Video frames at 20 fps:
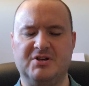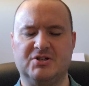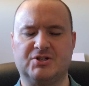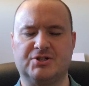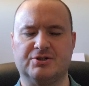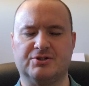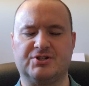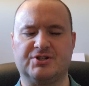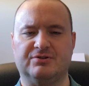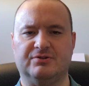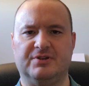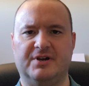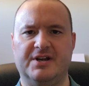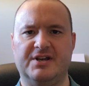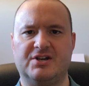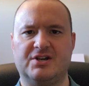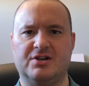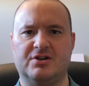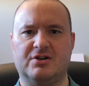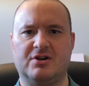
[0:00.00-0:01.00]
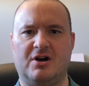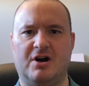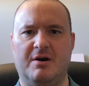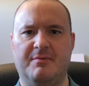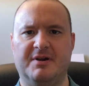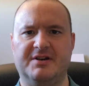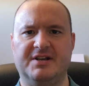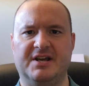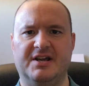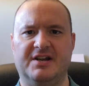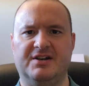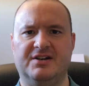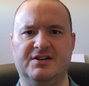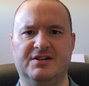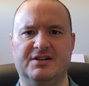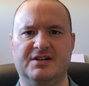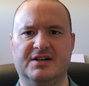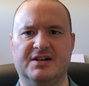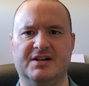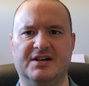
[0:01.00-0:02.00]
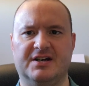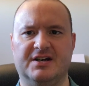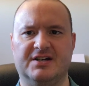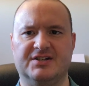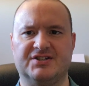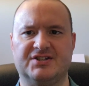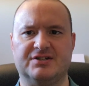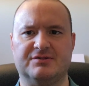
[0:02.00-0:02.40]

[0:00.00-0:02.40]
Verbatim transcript: be sure to like, comment, and uh,